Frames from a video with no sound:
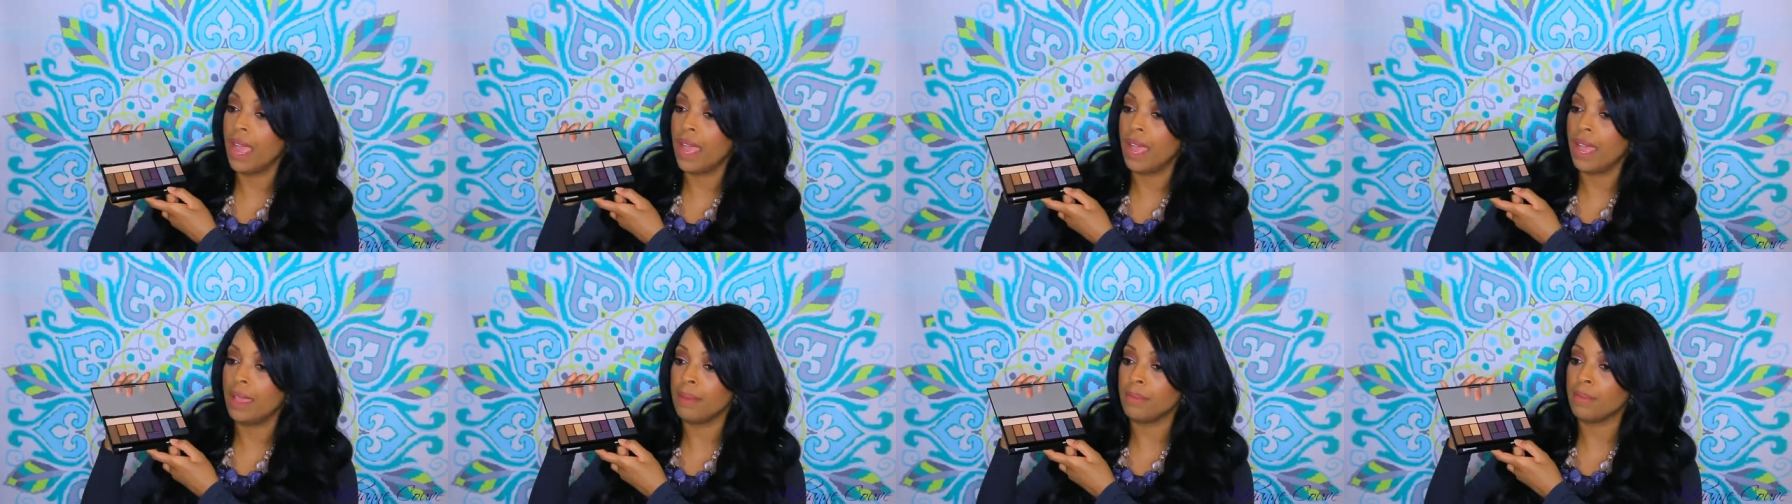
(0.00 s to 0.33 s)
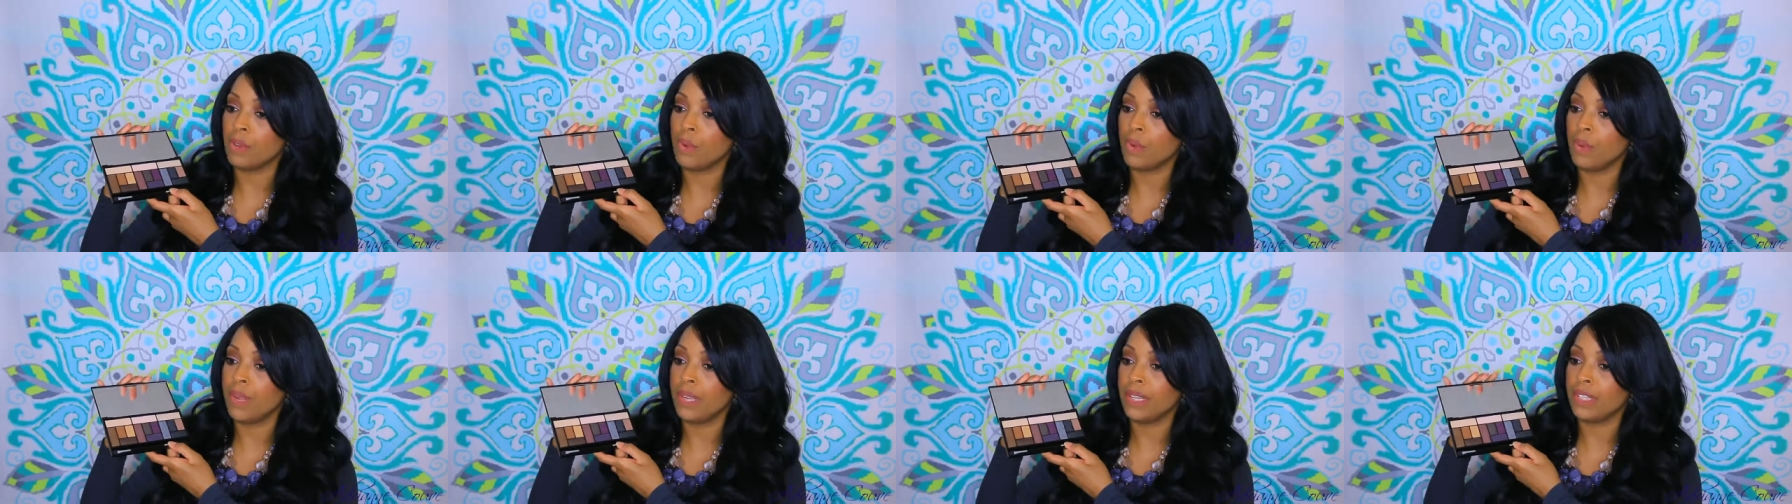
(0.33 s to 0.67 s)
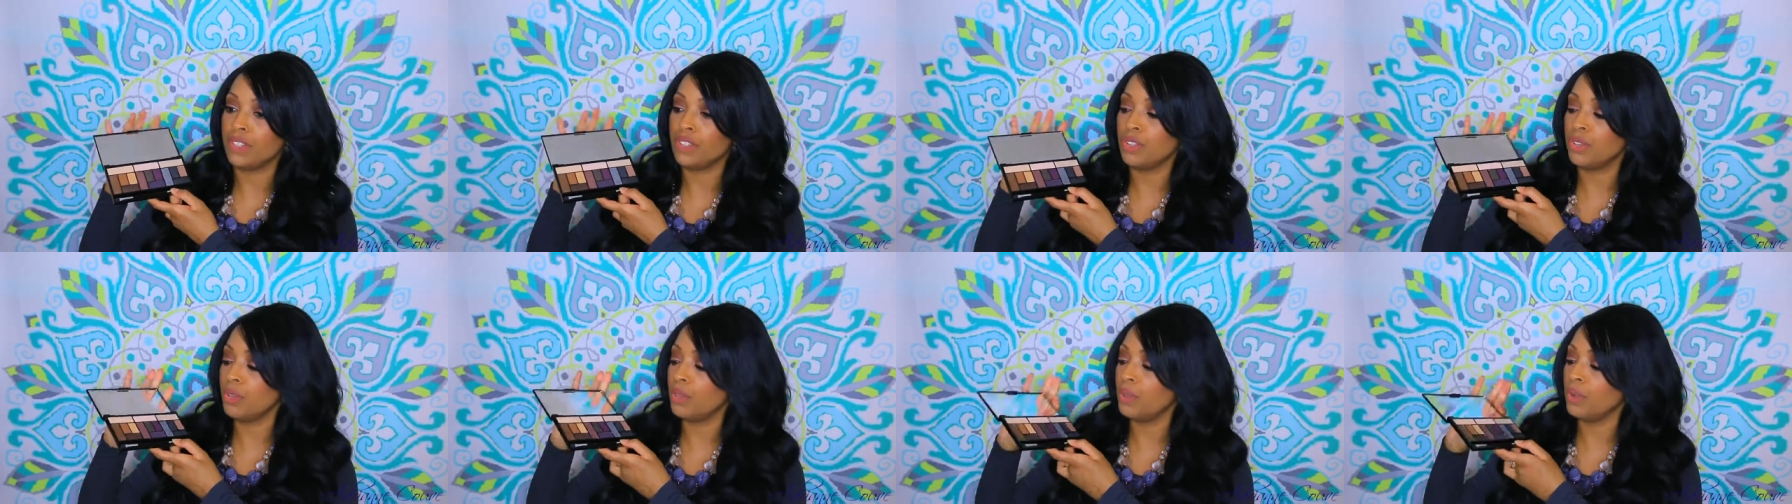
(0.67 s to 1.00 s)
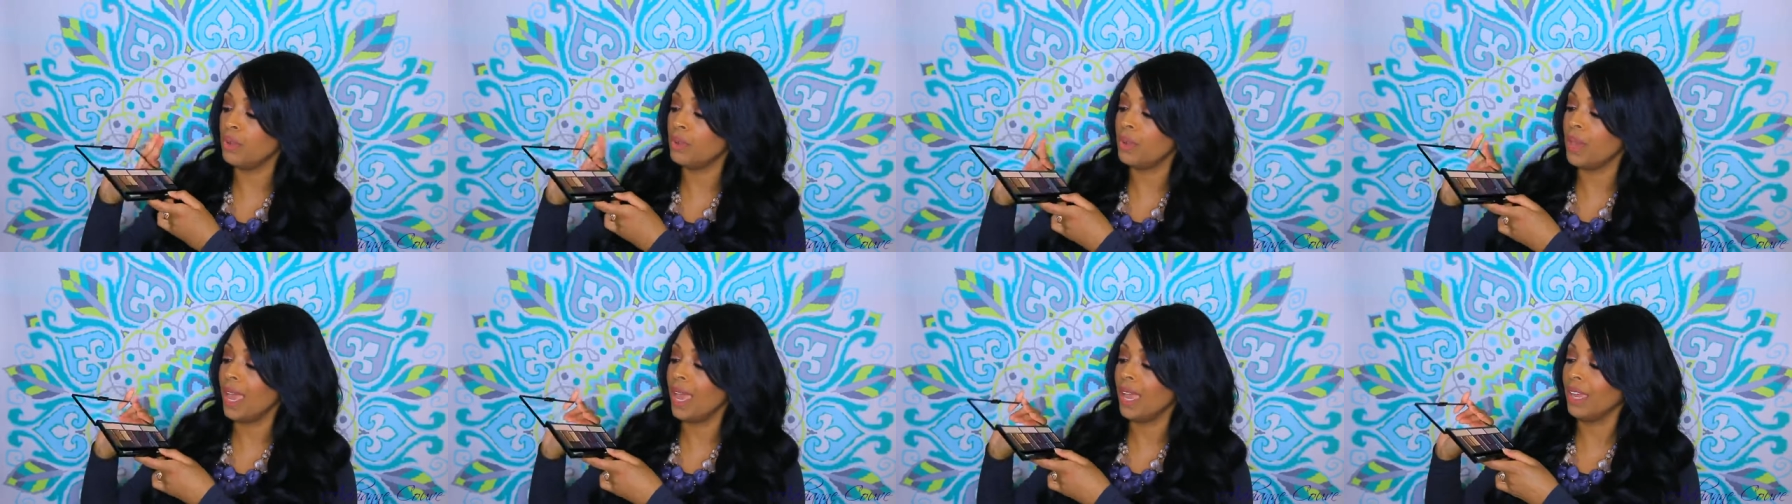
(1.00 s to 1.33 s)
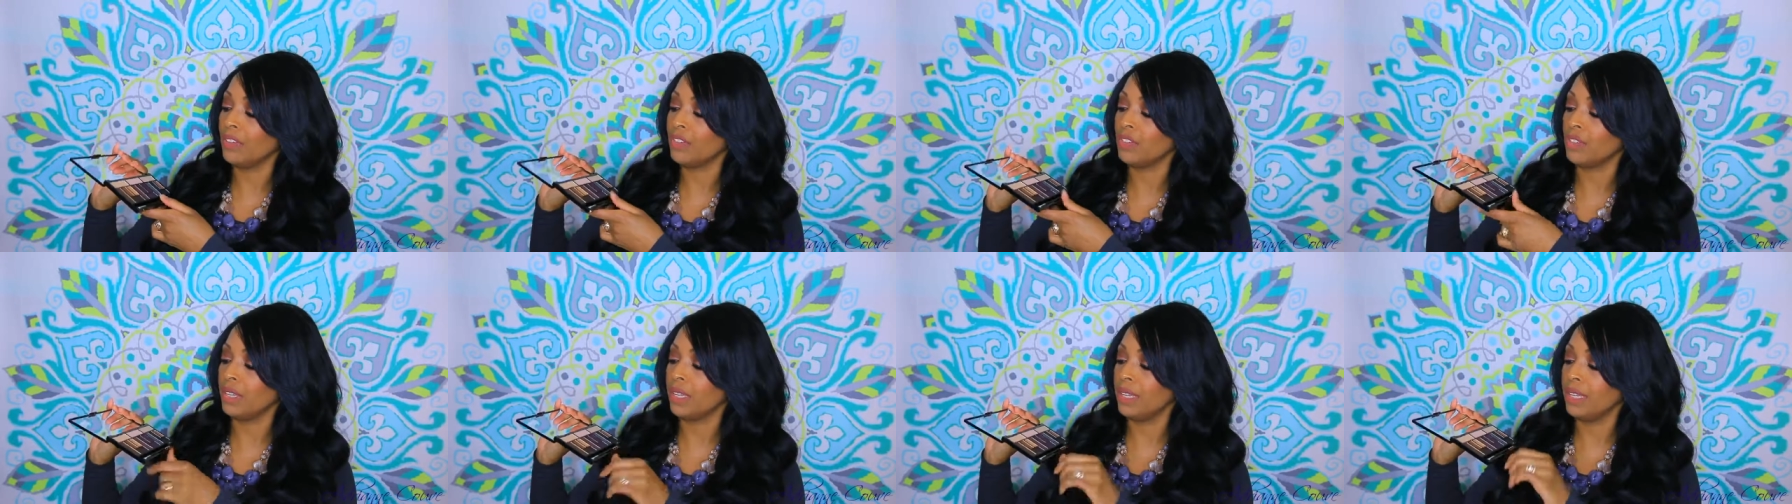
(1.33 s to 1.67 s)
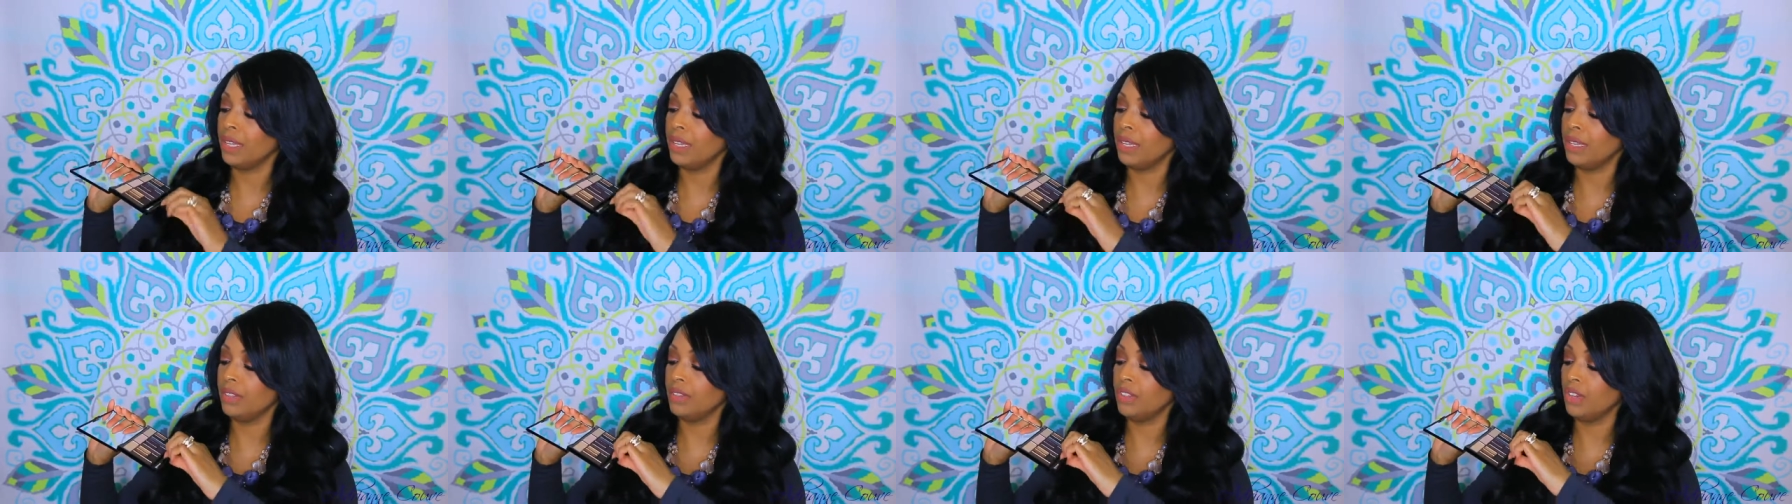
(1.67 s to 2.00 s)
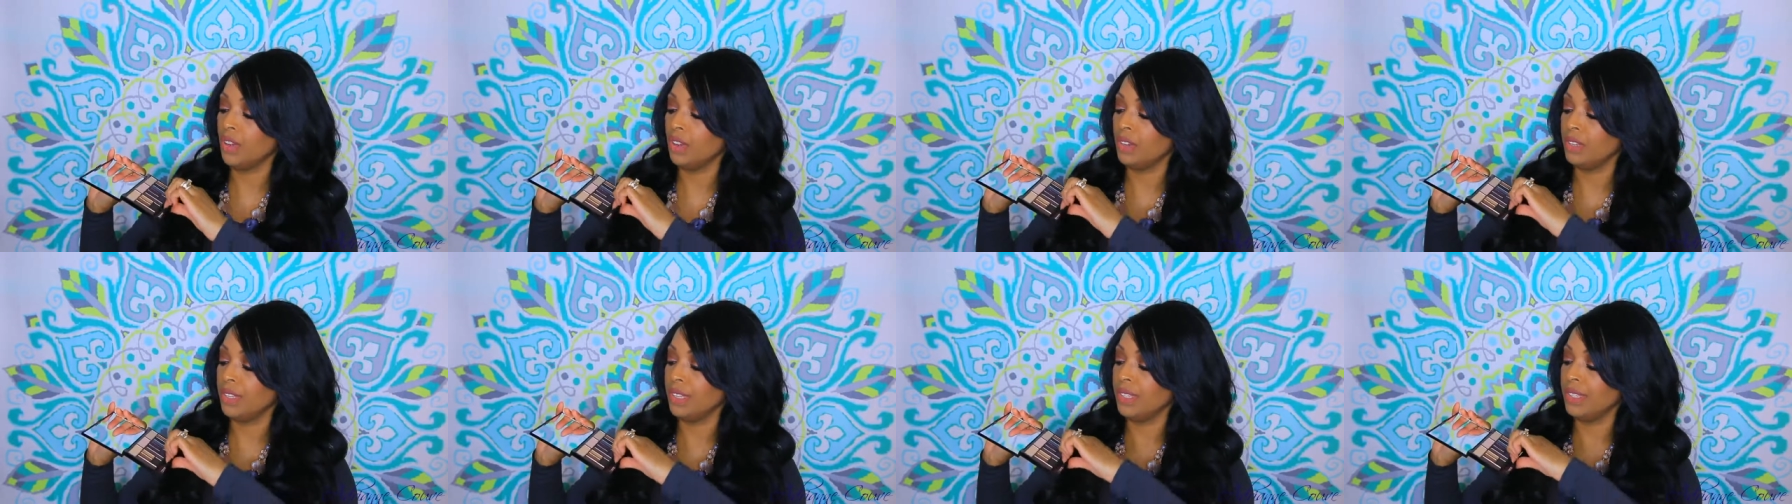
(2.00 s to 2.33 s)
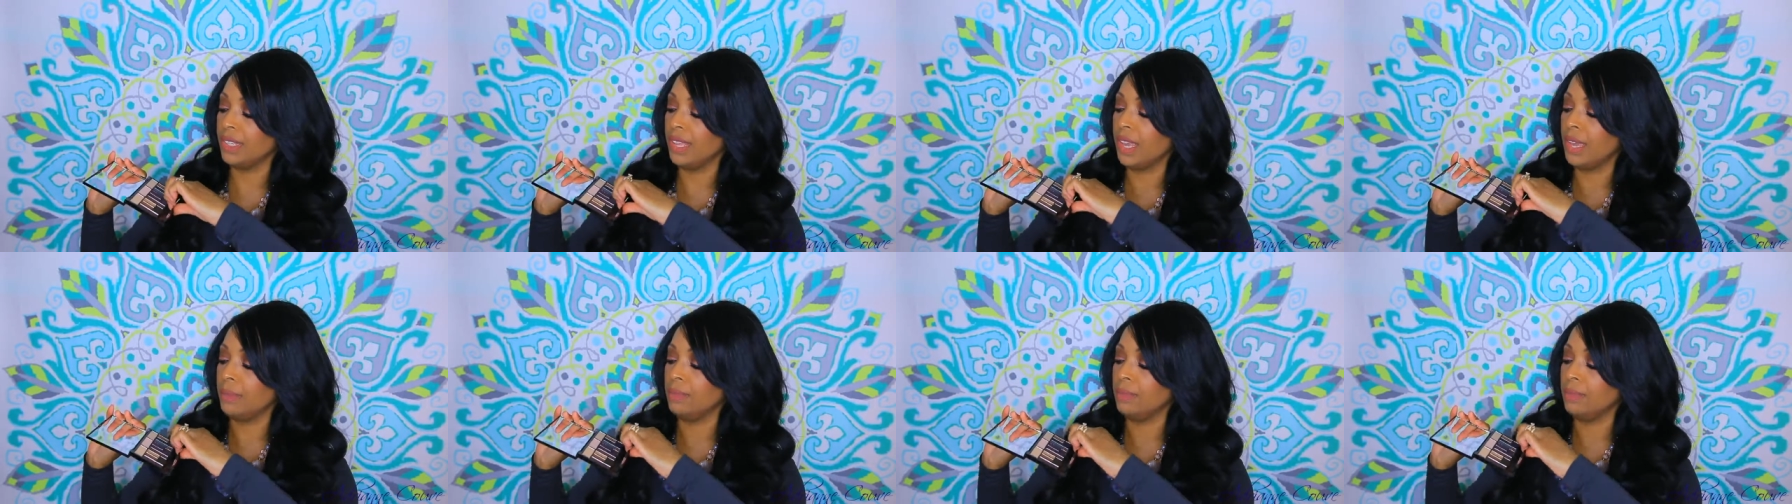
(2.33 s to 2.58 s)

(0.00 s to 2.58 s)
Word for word: I'm going to actually turn this